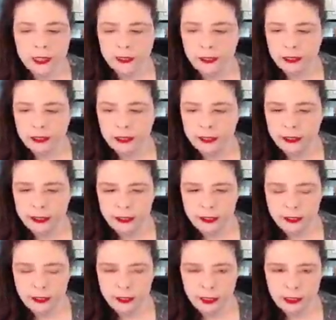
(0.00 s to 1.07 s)
I think
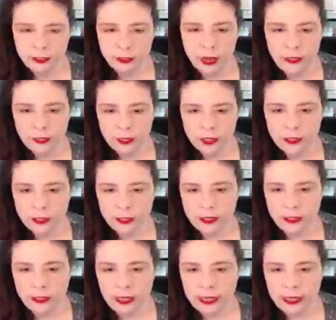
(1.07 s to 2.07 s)
is I'd rather not sell